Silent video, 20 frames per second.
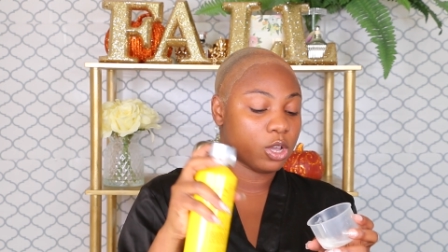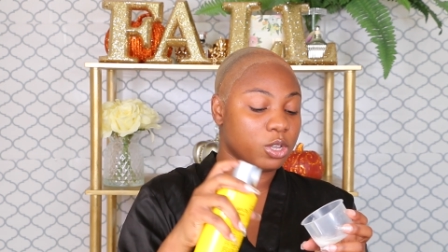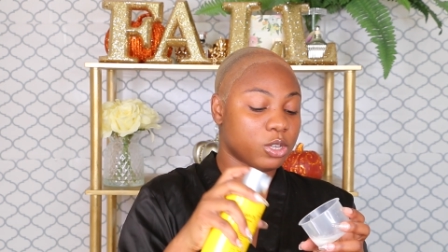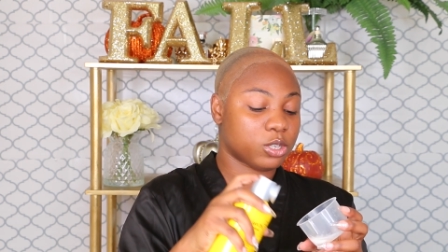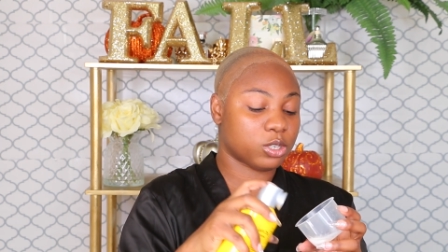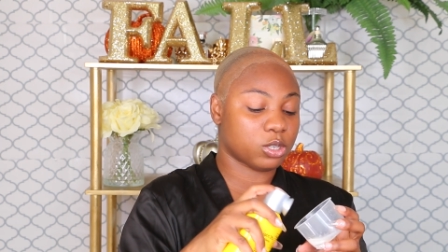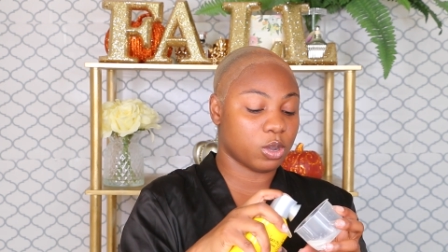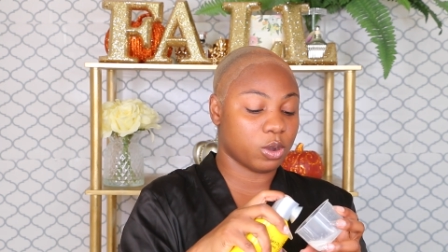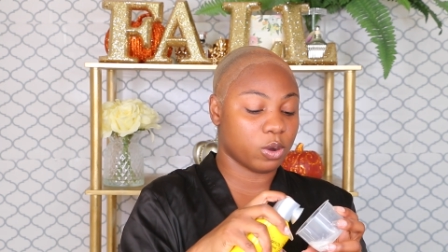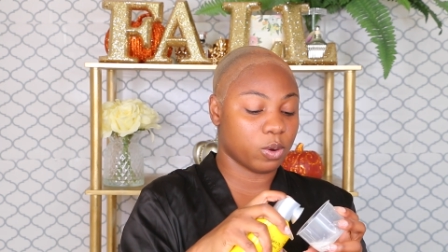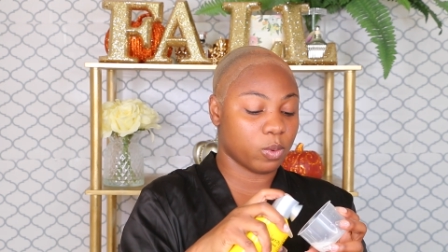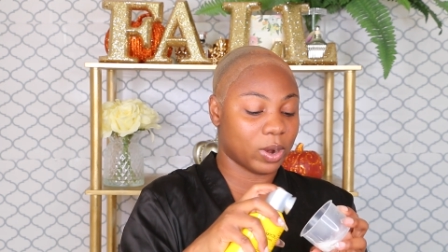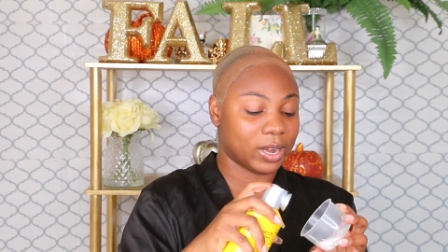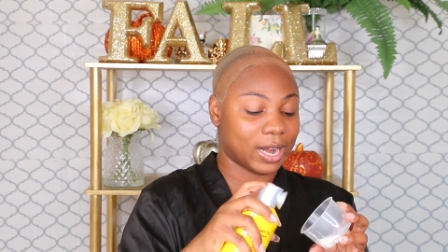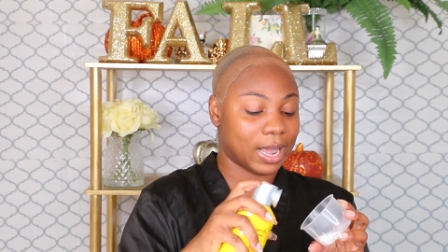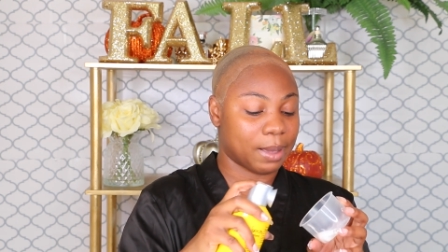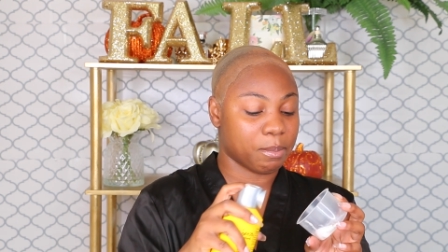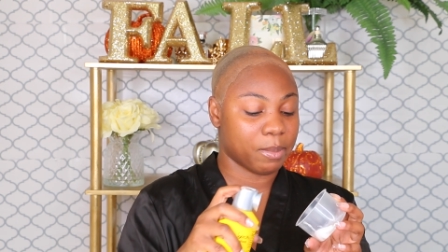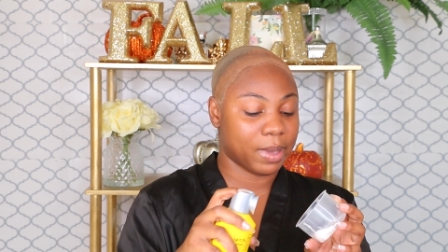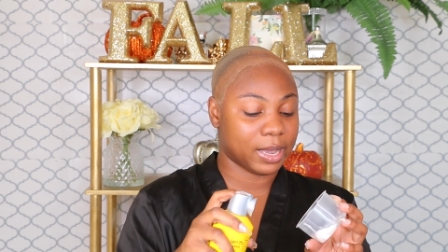So when
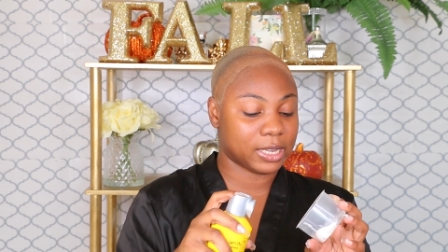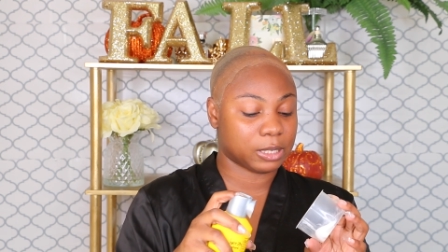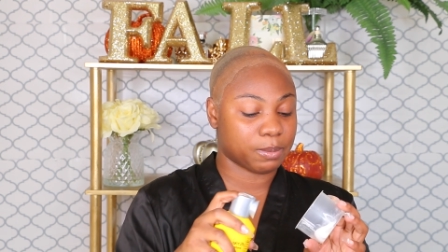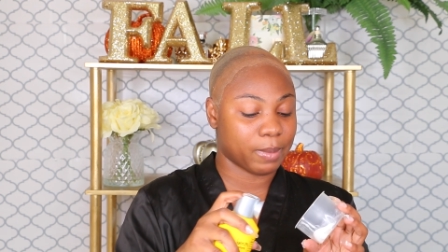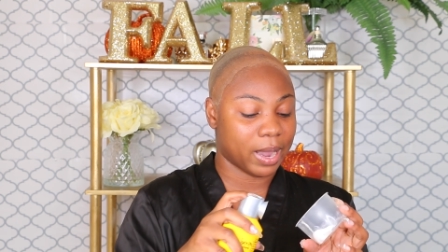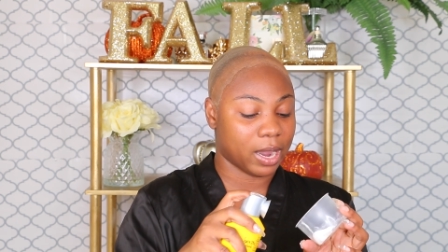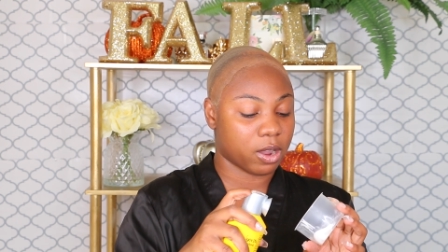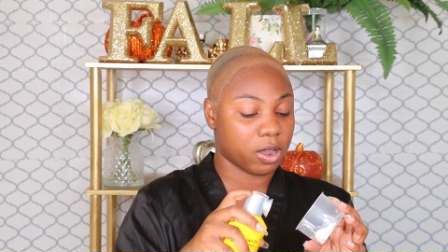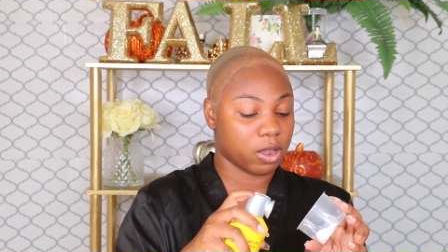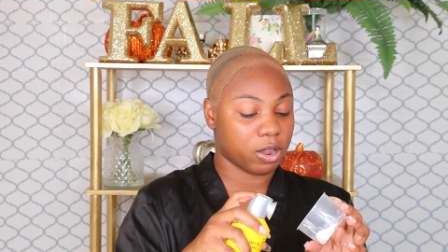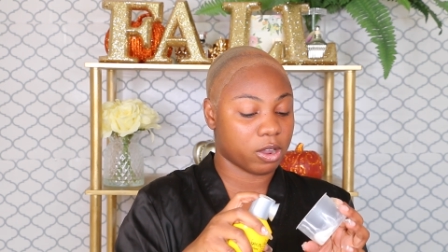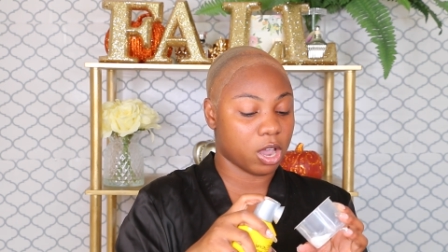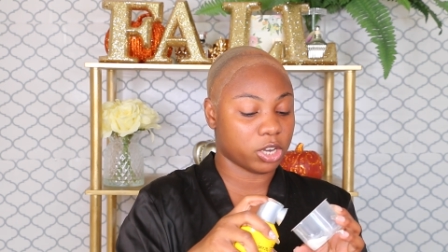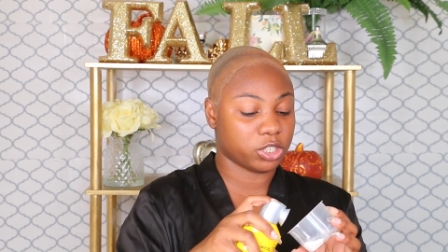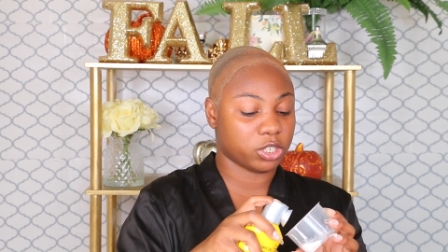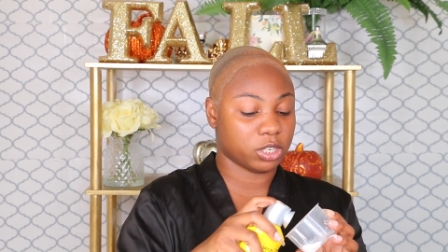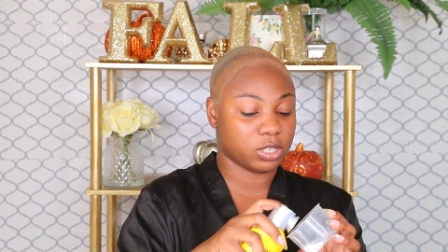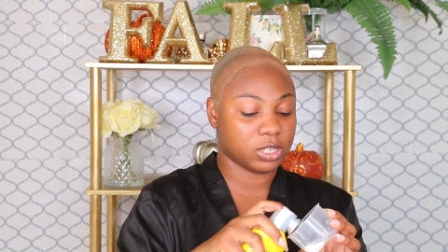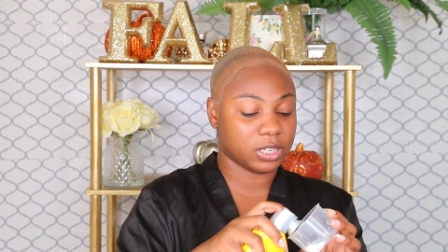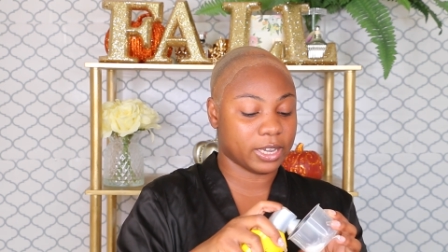I mix my
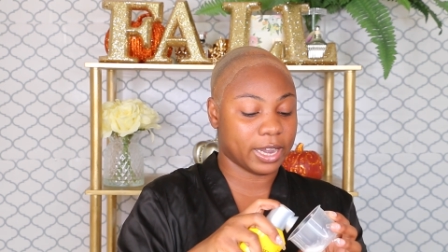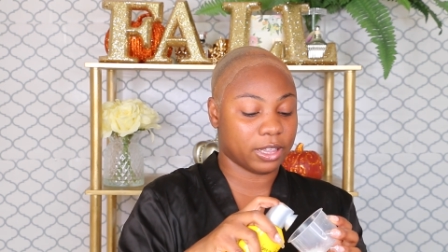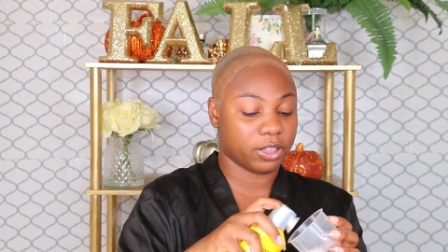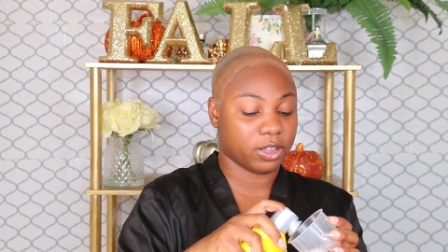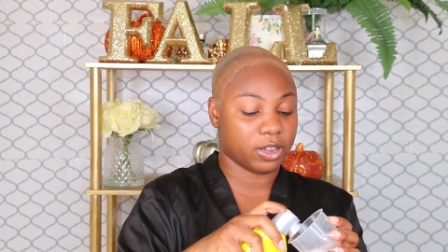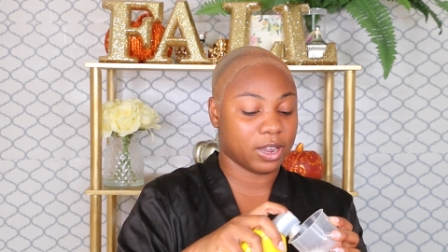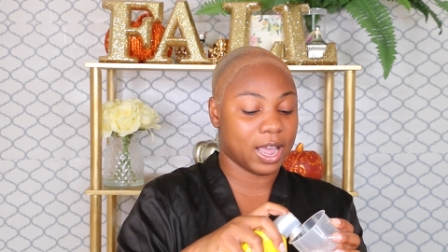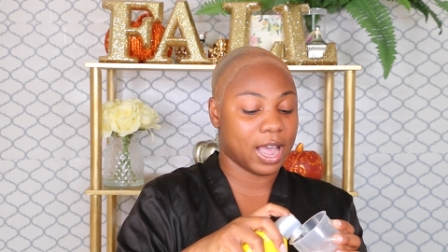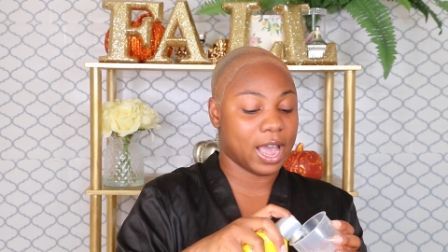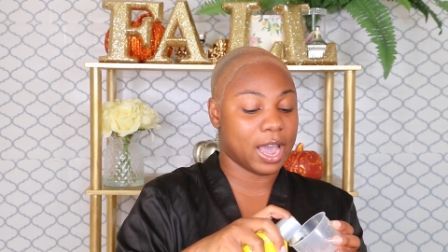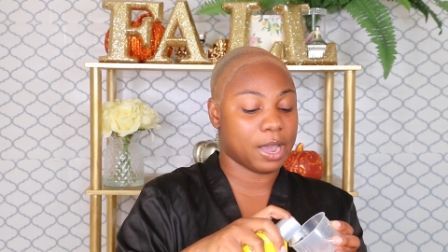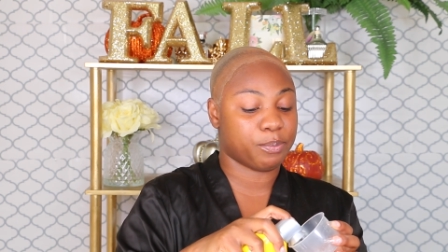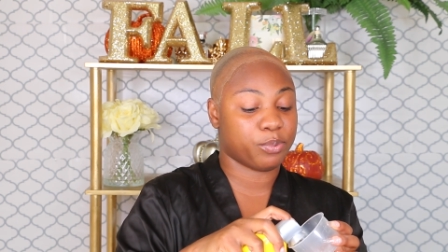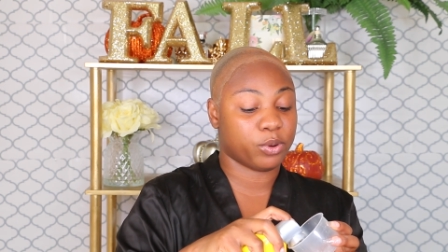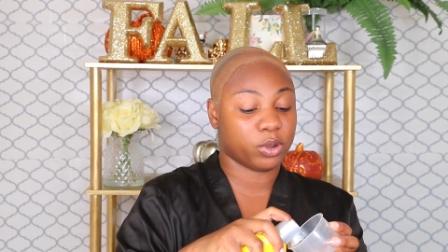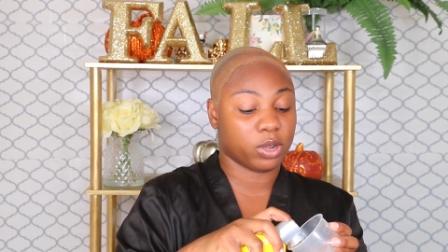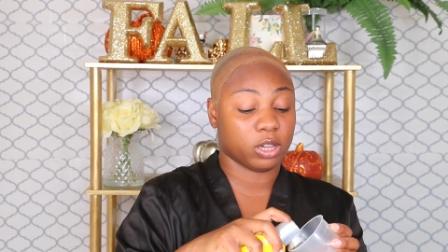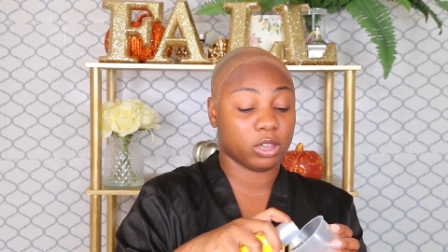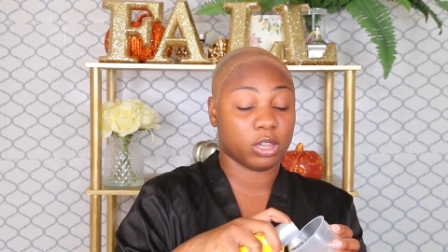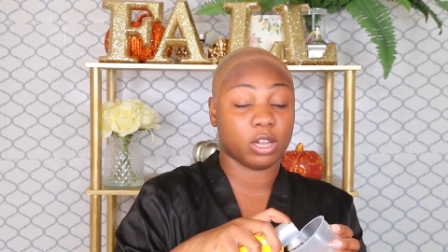concoction together, I
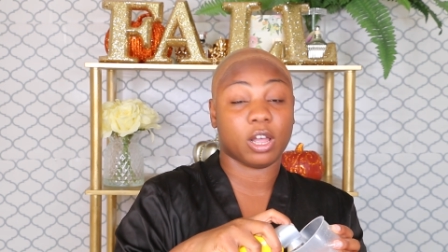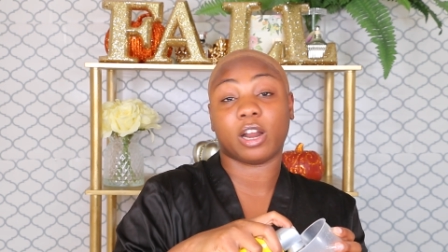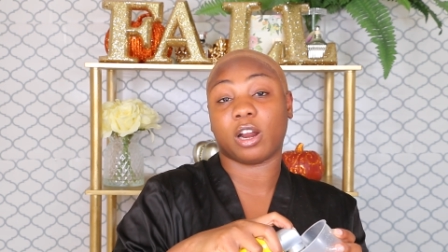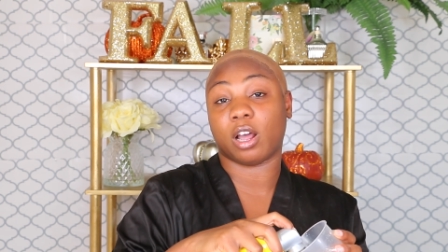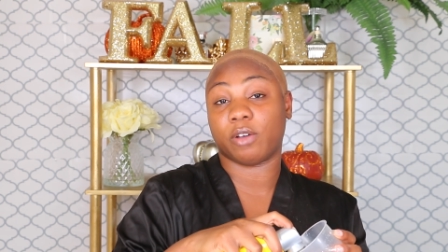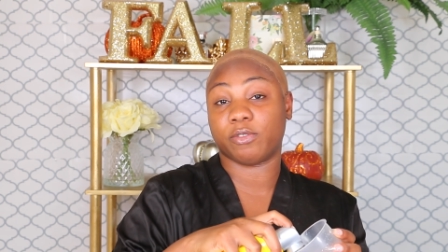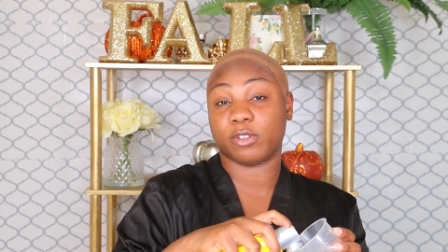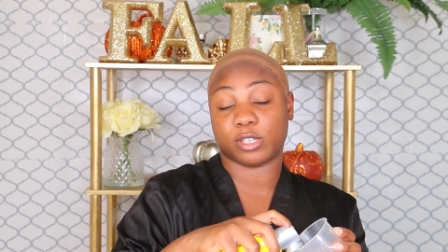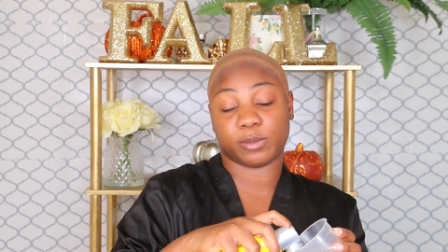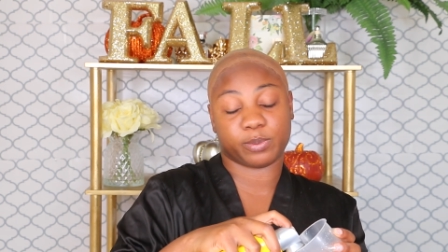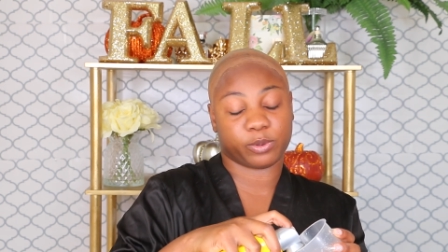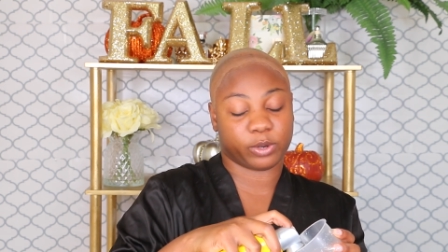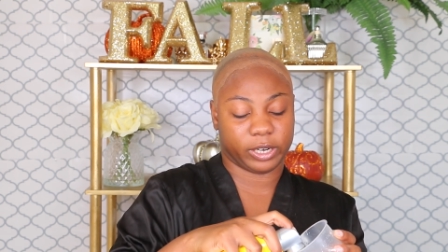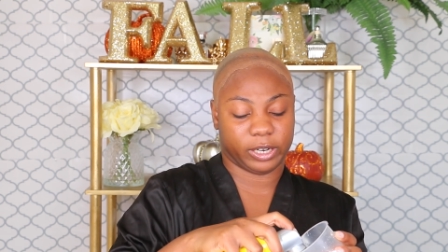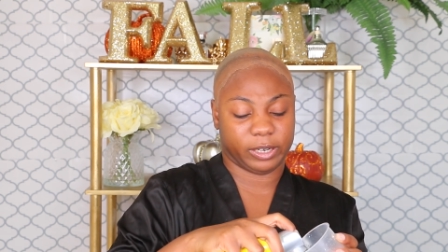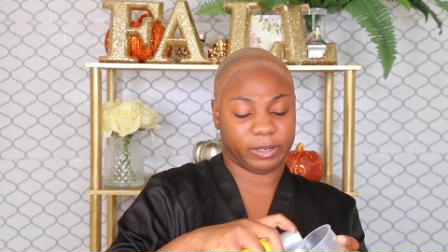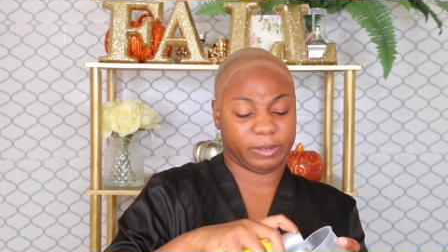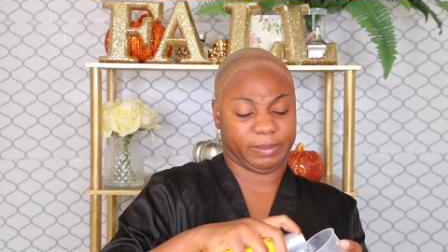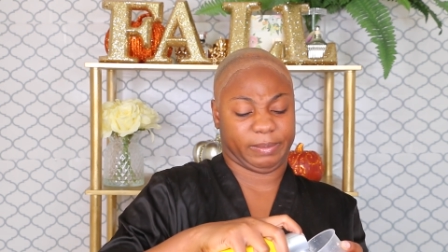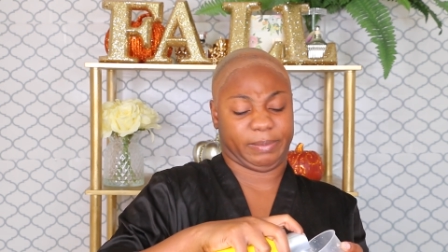put a lot of the
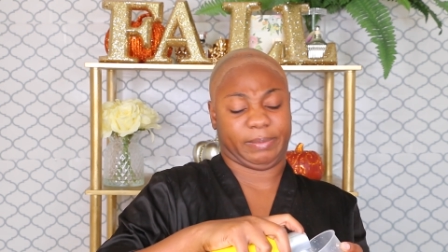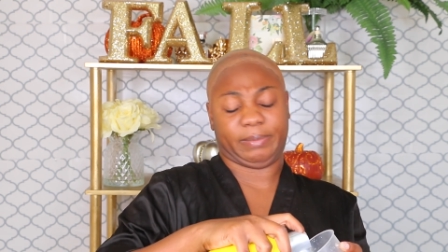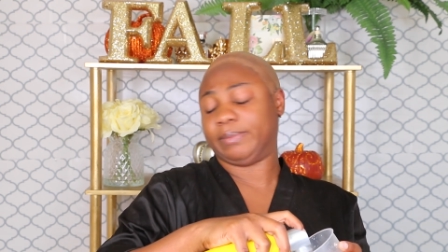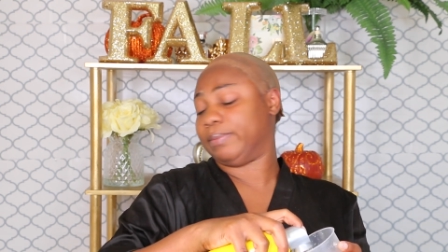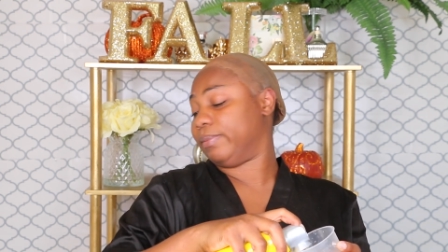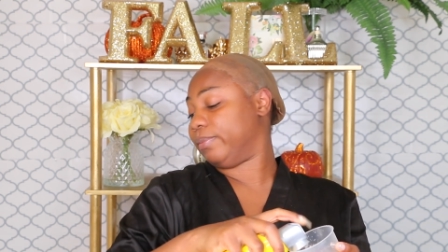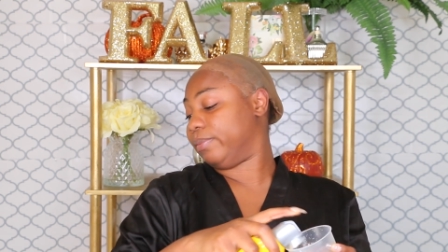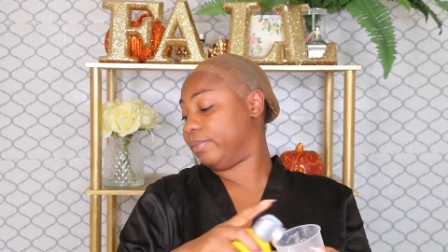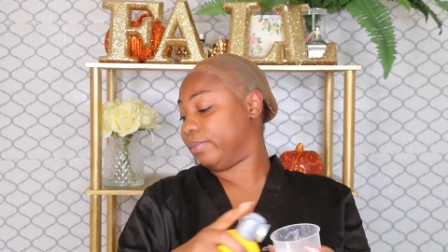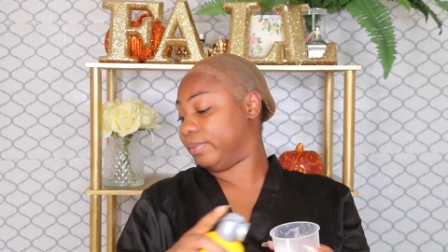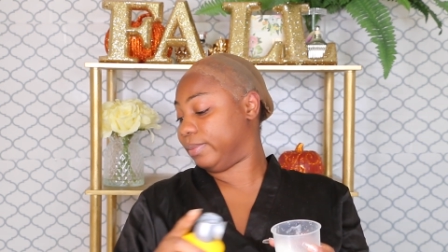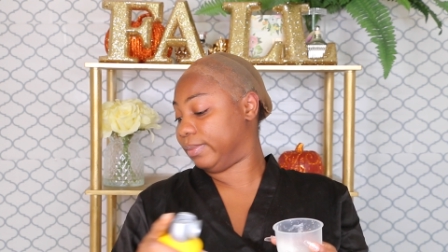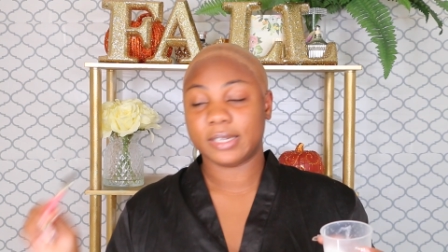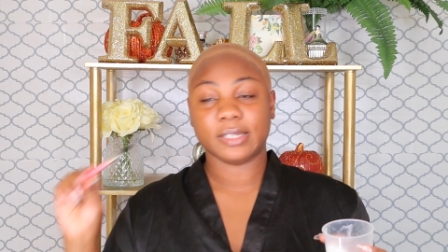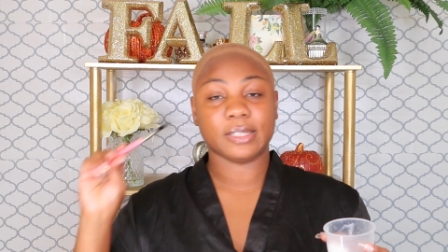spray.